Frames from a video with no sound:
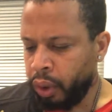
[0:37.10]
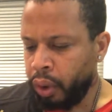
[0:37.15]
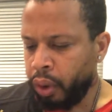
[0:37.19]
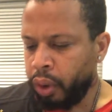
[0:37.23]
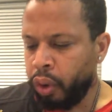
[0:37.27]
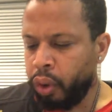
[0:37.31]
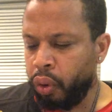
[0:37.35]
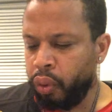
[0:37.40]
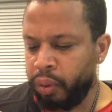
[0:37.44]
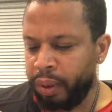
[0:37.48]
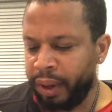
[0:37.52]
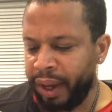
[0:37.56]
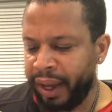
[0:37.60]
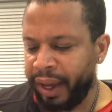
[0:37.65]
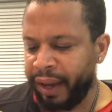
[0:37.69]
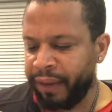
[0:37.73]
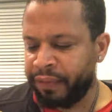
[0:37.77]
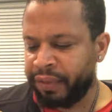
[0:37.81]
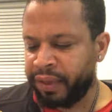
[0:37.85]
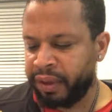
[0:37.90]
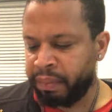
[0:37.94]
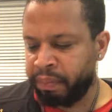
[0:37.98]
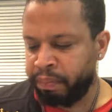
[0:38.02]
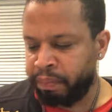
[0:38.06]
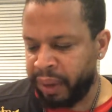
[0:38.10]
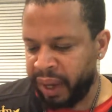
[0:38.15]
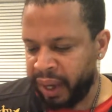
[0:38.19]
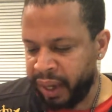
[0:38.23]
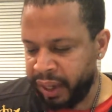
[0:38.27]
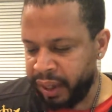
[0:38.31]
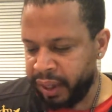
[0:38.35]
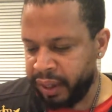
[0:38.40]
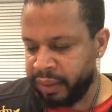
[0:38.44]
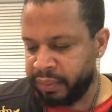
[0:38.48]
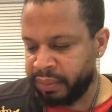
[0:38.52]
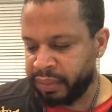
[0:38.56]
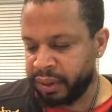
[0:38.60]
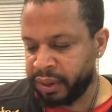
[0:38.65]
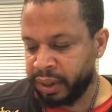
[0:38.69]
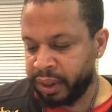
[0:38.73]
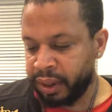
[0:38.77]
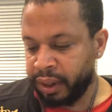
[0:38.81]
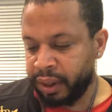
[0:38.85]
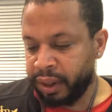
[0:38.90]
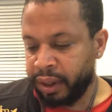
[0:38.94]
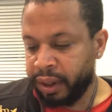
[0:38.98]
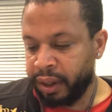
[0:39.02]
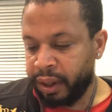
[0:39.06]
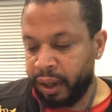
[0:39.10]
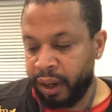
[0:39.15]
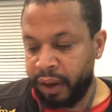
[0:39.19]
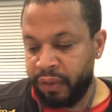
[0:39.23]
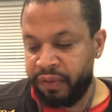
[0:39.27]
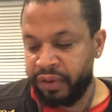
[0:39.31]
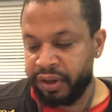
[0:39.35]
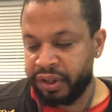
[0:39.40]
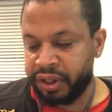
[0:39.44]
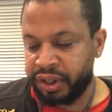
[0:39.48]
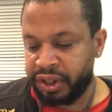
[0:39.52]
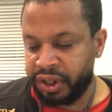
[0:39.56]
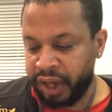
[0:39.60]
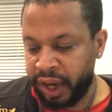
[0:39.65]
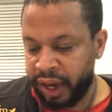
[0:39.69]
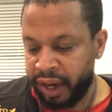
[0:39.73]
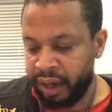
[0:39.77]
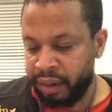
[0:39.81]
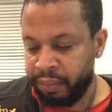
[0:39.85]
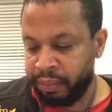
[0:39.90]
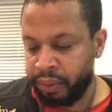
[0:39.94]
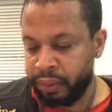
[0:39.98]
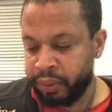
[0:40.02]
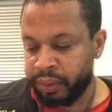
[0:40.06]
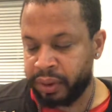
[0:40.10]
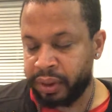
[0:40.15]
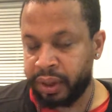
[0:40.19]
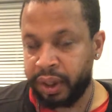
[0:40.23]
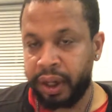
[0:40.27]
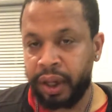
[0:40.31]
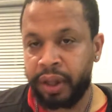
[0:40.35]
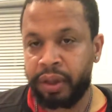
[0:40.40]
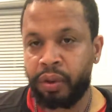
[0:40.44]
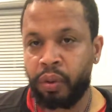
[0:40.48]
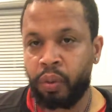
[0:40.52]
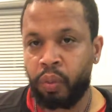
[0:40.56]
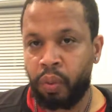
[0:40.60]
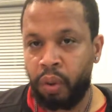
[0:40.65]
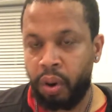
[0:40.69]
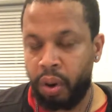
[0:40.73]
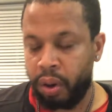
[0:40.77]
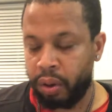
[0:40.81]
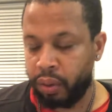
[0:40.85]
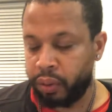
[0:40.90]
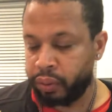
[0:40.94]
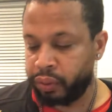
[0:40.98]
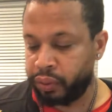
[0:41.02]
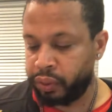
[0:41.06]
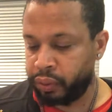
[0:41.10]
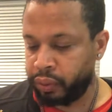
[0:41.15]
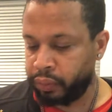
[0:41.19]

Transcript: who layeth the beams of his chambers in the waters,